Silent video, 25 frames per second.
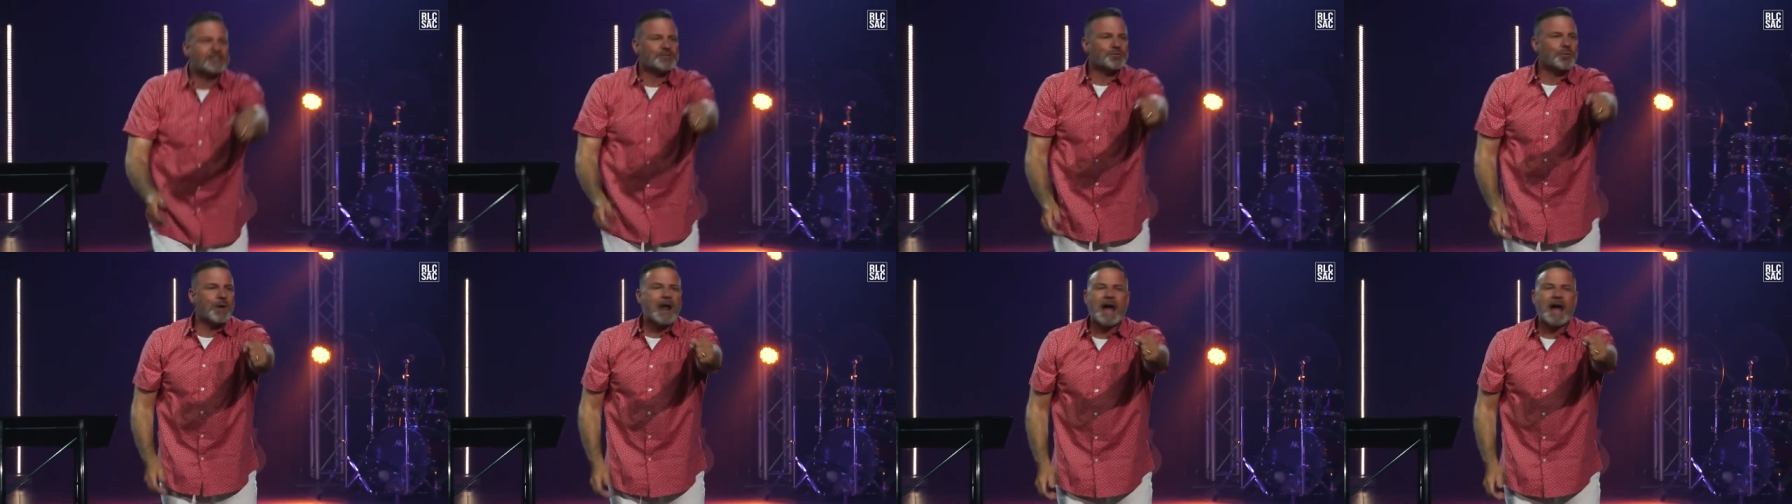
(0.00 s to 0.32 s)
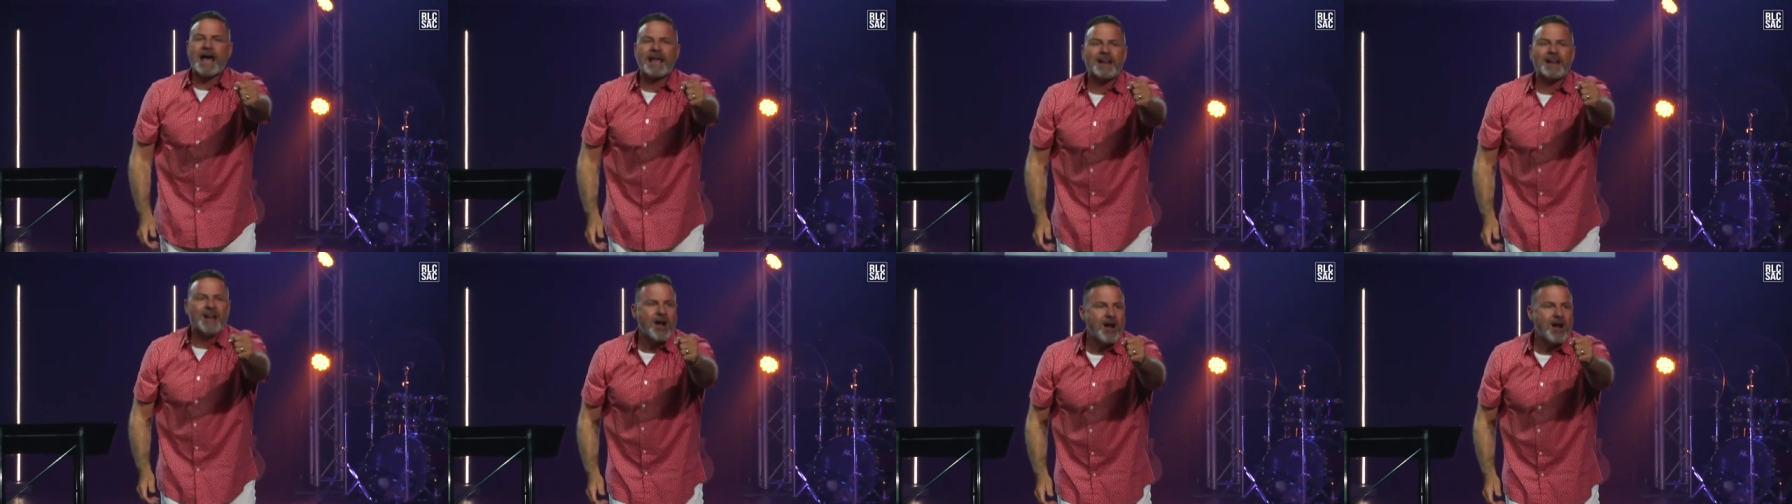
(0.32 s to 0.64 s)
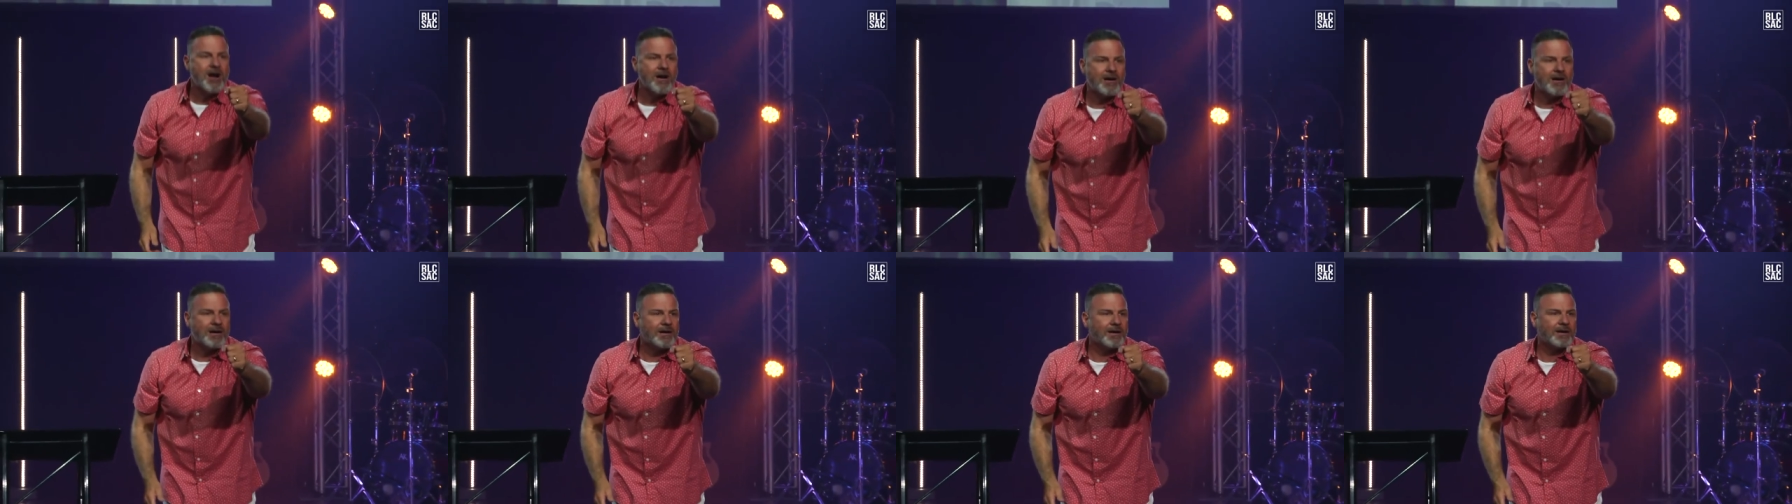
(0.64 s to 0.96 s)
is right
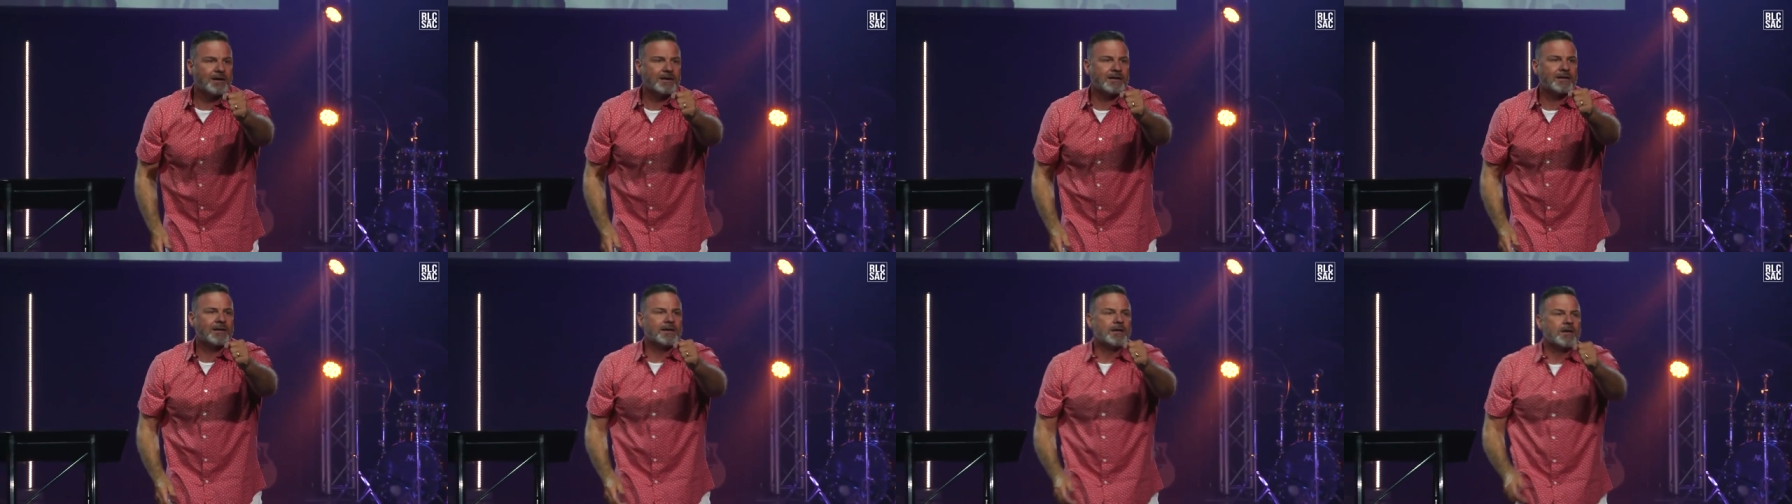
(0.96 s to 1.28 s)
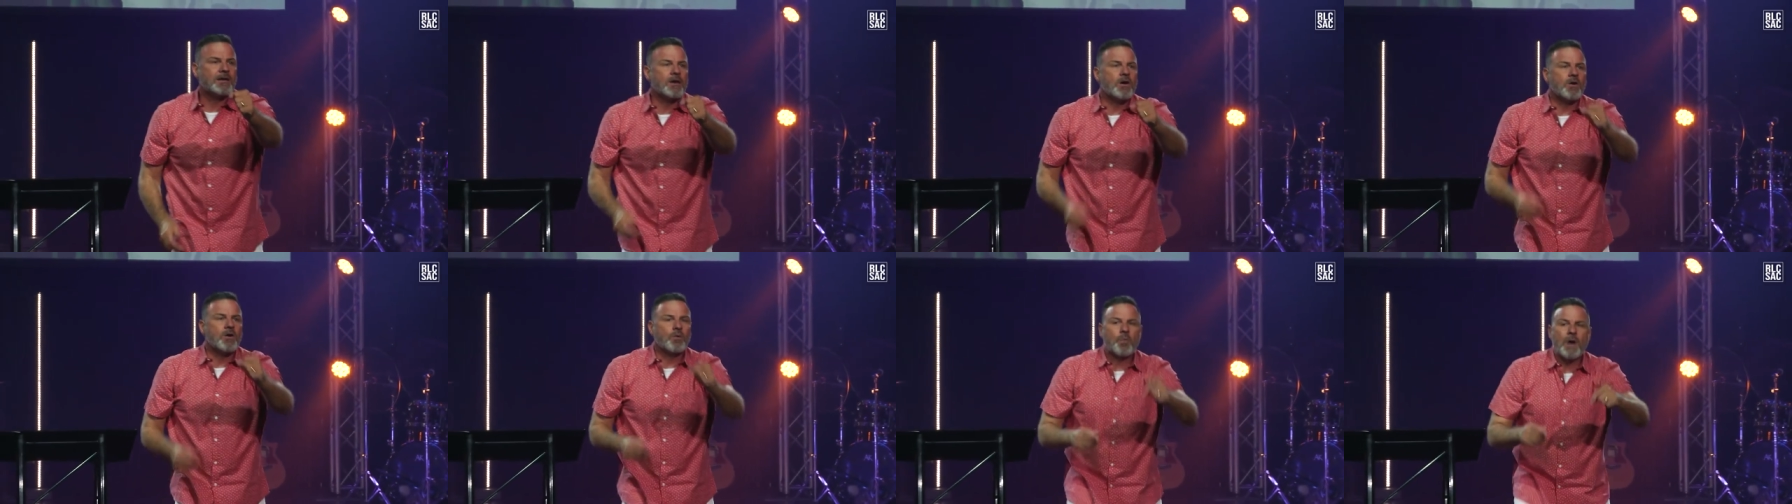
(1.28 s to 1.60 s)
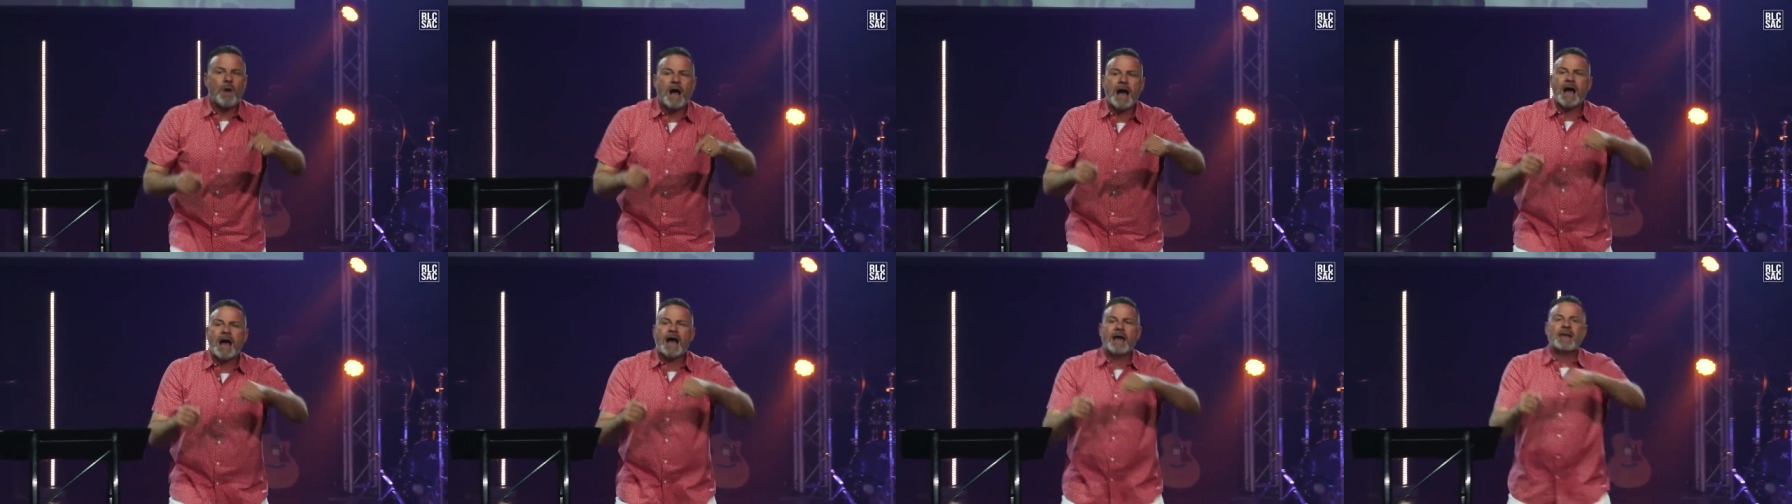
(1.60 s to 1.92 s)
on.
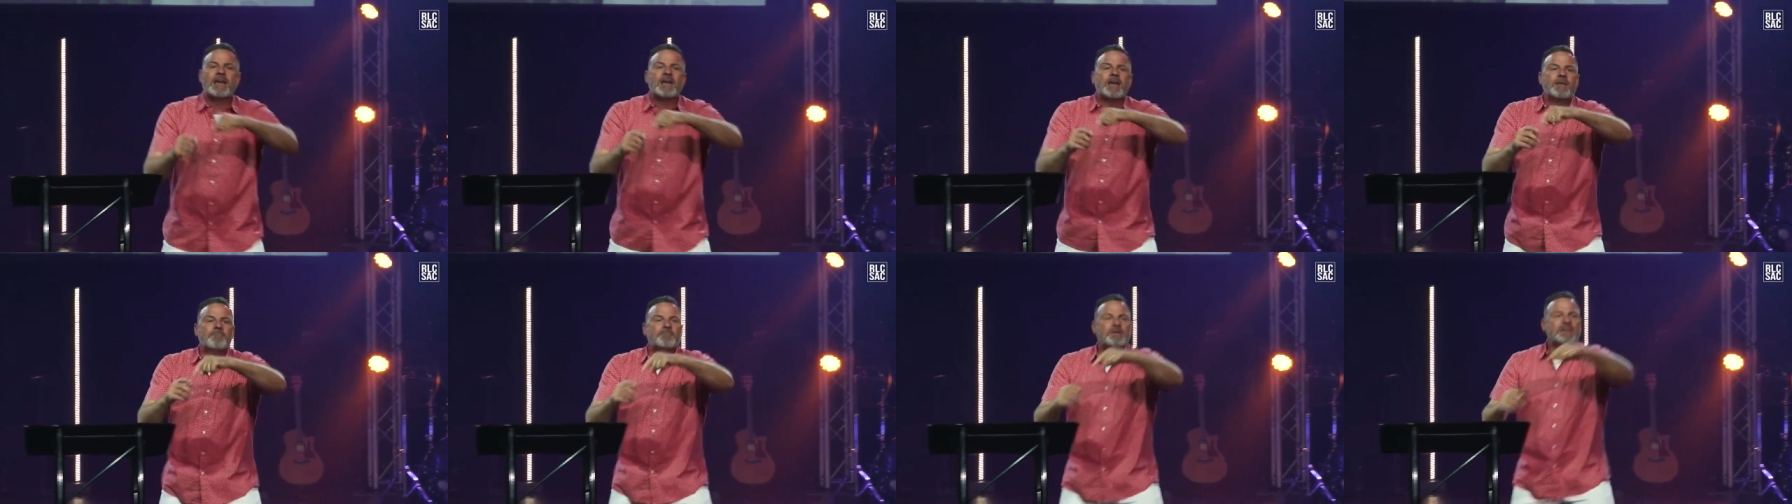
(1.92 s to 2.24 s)
Why?